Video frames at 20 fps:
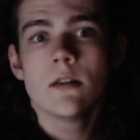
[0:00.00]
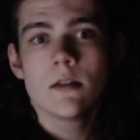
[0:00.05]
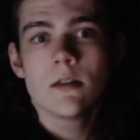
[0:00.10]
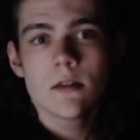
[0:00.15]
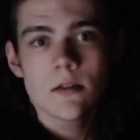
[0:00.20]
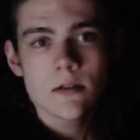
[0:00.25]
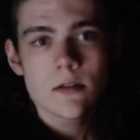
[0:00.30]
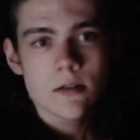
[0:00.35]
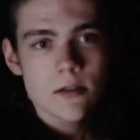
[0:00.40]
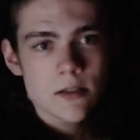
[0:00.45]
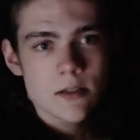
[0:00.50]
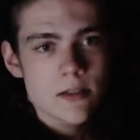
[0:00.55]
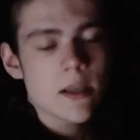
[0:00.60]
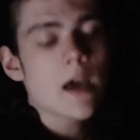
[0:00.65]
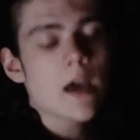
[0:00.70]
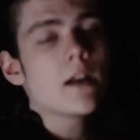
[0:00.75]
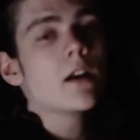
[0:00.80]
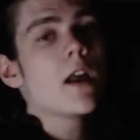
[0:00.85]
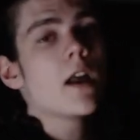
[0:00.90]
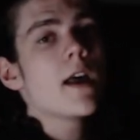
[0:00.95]

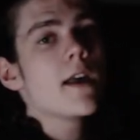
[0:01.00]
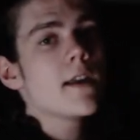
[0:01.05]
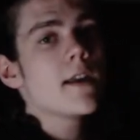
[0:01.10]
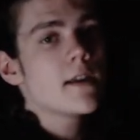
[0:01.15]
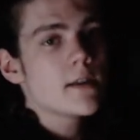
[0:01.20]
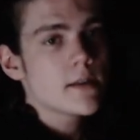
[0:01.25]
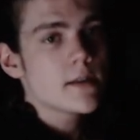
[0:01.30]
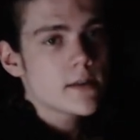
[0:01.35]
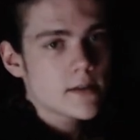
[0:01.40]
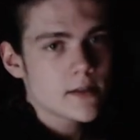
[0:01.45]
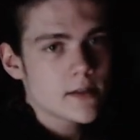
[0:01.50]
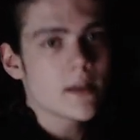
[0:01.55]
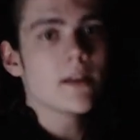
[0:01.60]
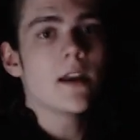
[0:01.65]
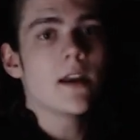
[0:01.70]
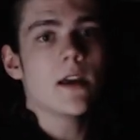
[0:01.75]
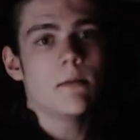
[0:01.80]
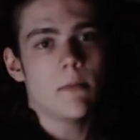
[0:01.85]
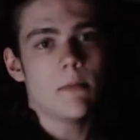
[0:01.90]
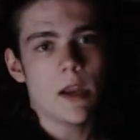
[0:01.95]
Saturday,
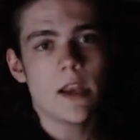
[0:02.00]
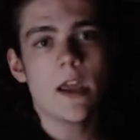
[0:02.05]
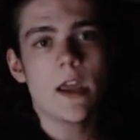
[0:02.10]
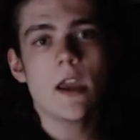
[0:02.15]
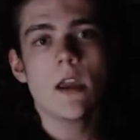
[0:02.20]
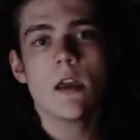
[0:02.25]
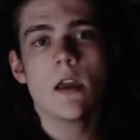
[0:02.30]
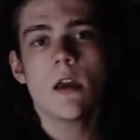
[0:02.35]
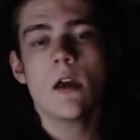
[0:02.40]
Sunday, and Monday.